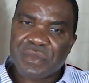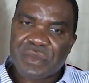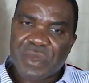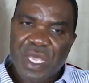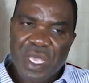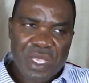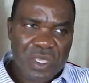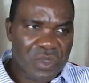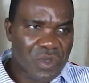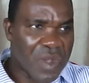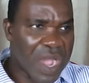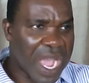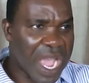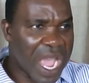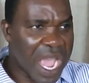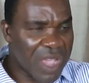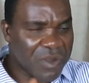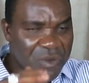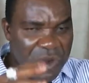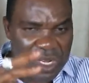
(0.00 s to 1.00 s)
So
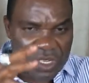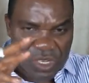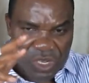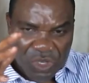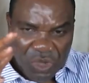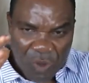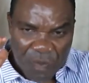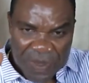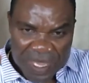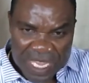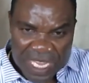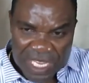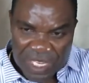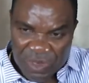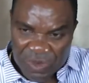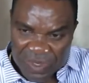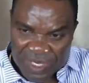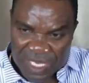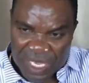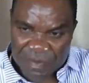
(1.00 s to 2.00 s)
I, I, want you to begin
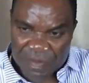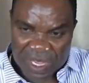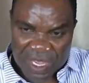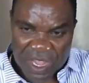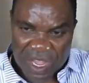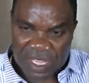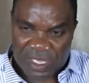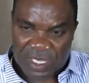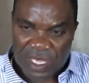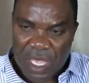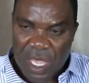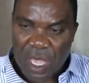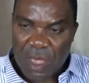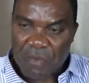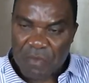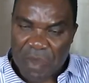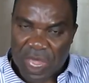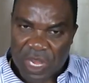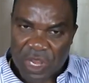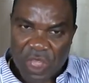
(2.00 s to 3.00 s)
to see because
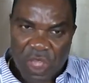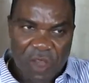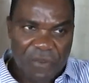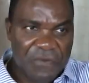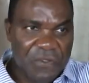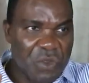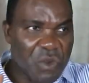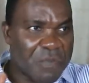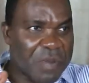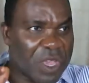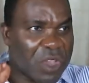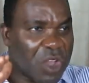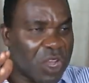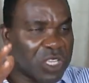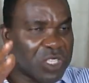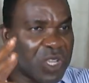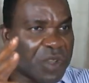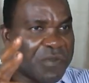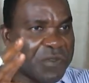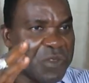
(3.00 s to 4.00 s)
many of you,
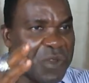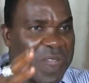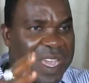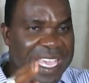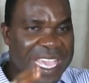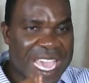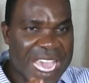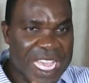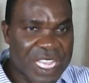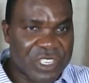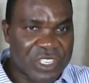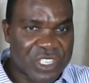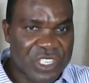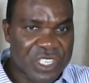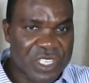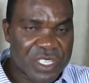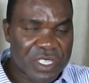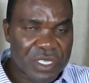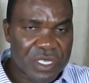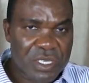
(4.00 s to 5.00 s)
because of your
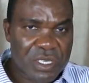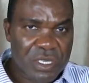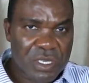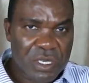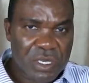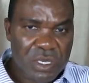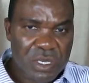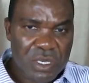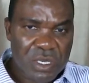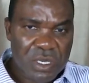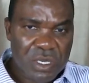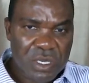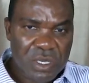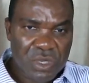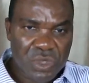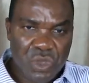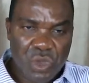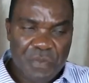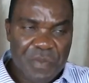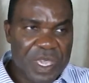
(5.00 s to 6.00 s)
age,
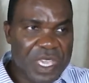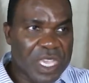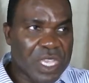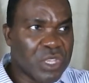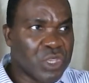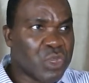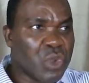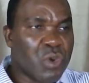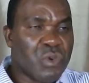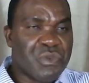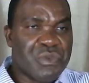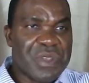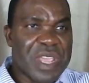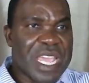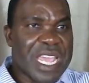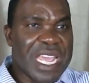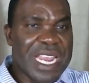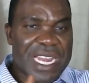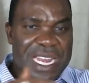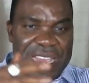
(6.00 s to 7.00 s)
you begin to
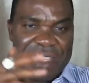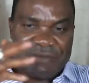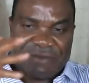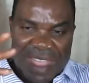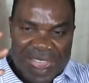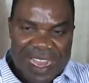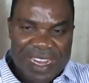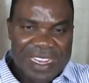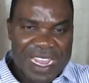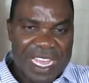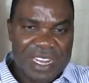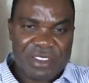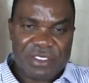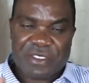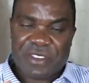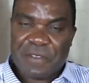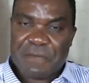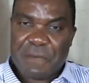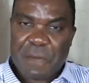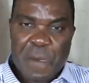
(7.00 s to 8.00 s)
really think that
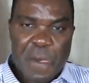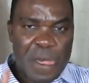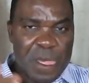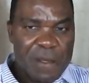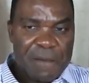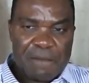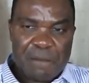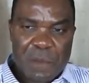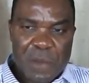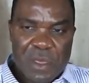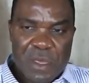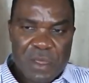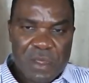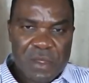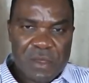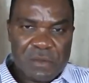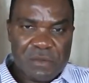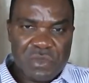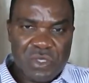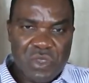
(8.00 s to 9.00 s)

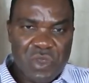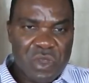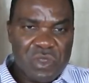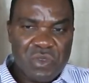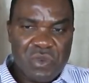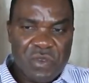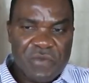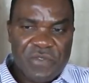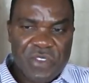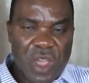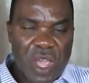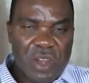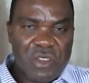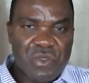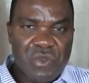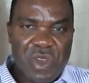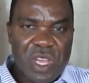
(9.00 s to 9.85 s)
you you have done you are